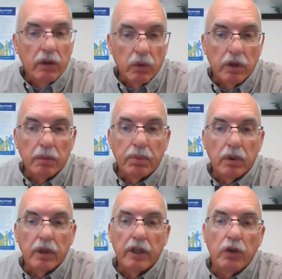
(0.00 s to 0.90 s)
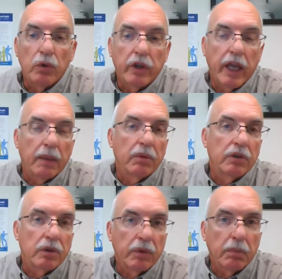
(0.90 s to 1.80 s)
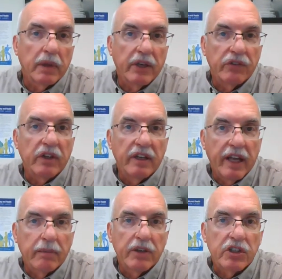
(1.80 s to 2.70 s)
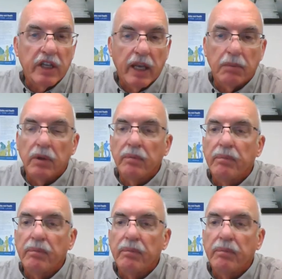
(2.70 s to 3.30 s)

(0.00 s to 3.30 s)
order to pull in new cable to replace the damaged cable.